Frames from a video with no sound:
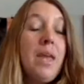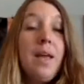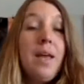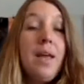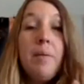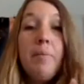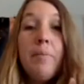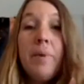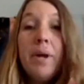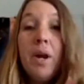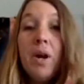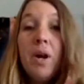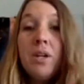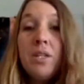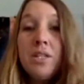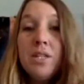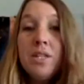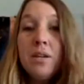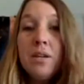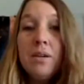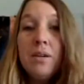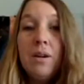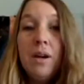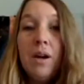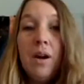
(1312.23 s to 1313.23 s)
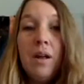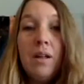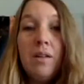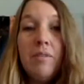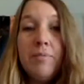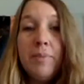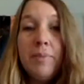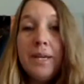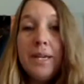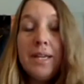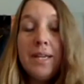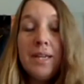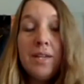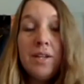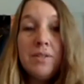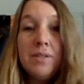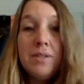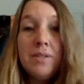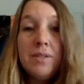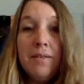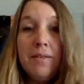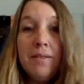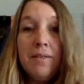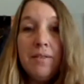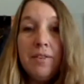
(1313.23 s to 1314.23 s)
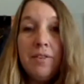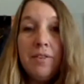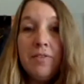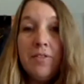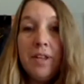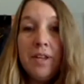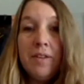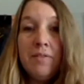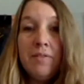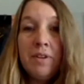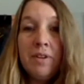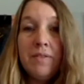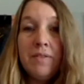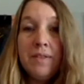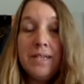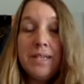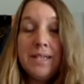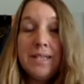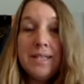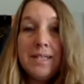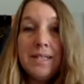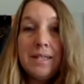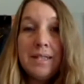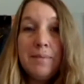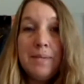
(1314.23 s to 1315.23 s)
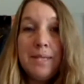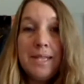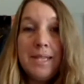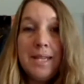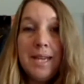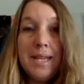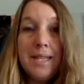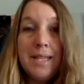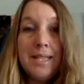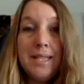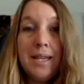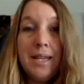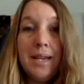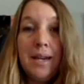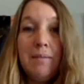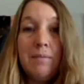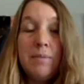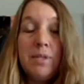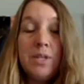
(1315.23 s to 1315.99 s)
But also, all of my kiddos love the flavor of this Slim and Sassy gum.